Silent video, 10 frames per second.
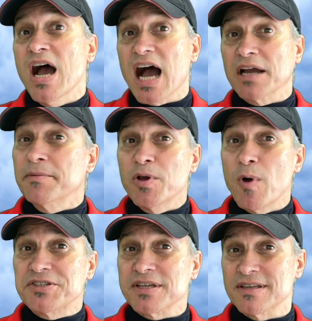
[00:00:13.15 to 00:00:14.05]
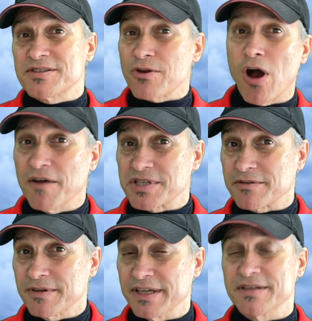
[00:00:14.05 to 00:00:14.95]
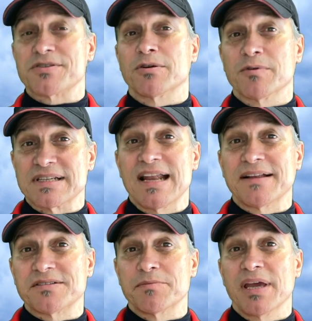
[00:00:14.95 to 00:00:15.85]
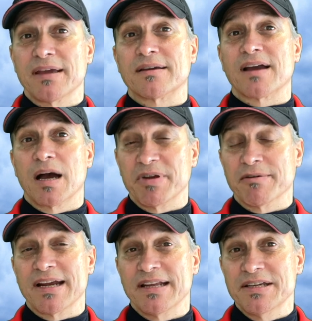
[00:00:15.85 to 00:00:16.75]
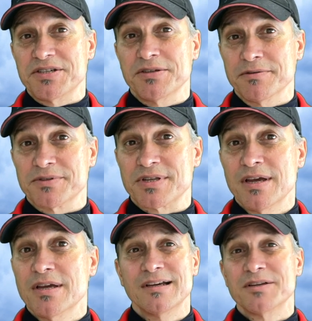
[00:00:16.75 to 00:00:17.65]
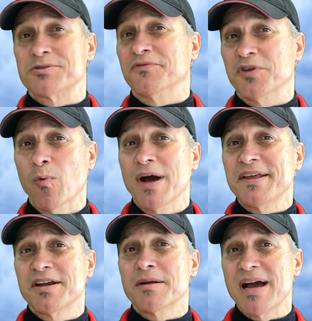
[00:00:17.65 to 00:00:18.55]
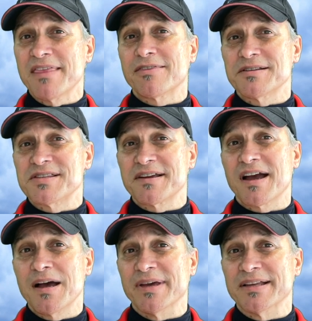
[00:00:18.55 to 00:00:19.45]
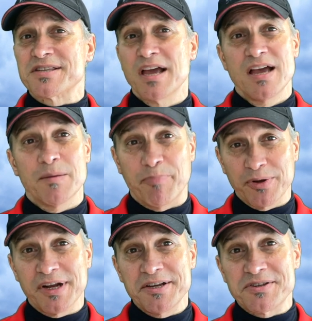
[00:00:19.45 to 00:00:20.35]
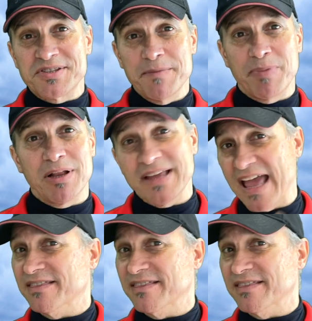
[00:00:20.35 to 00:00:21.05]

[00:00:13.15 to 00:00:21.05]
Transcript: I'm going to be watching this off screen so as not to make copyright issues. So if you want to hear my thoughts and comments, put on your seatbelt and